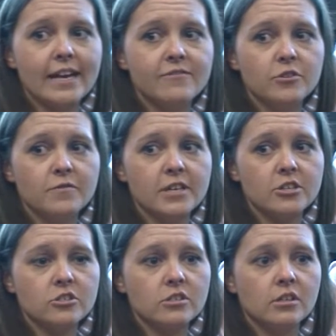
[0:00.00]
have you
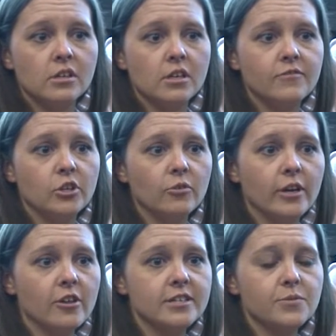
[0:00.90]
finished if you can
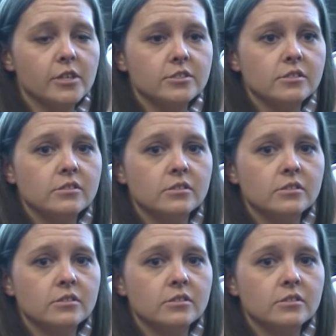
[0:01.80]
read all these words?